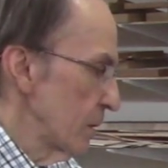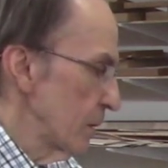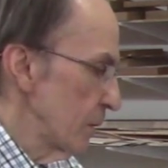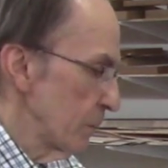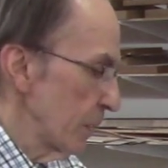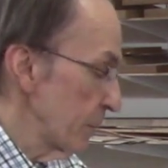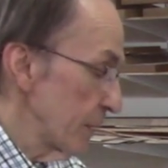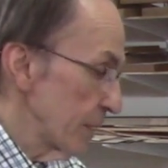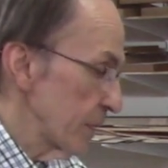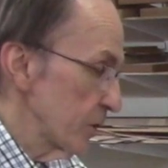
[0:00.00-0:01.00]
you can make them
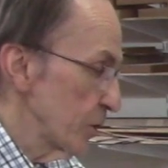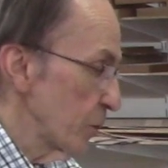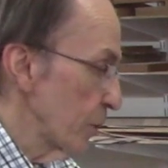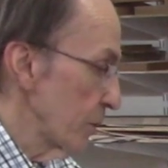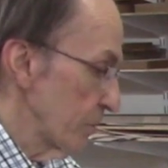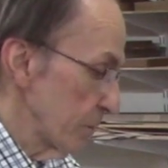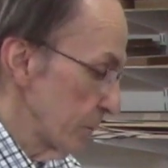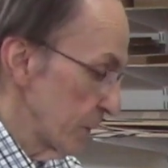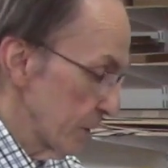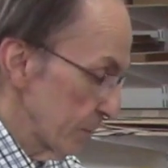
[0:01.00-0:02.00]
any thickness you want, from
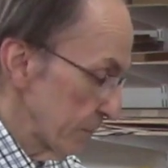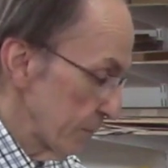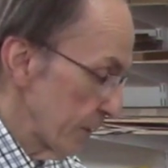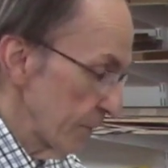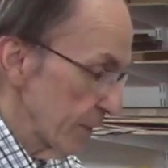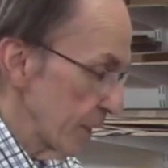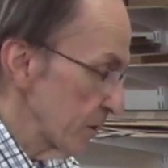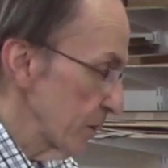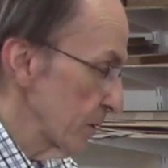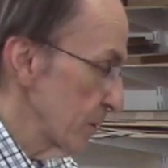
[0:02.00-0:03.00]
5
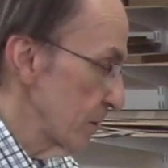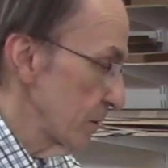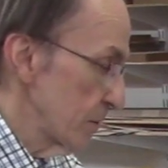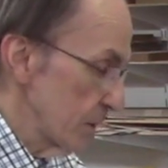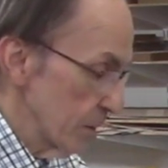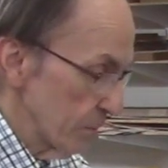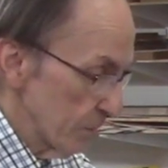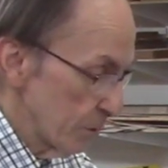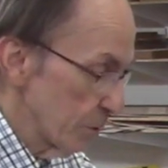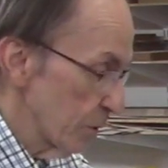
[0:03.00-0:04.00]
thousandths to
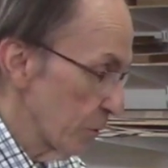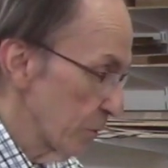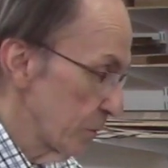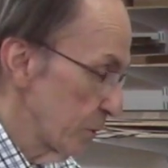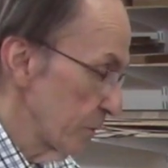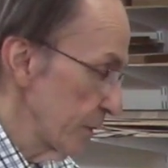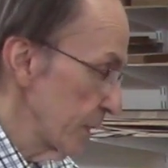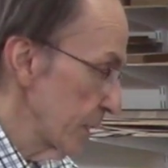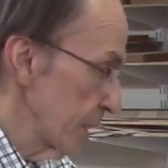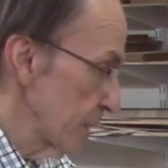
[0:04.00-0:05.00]

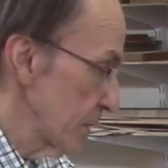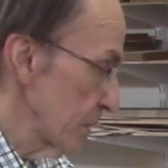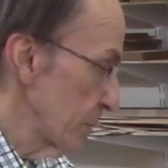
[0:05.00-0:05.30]
250 thousandths.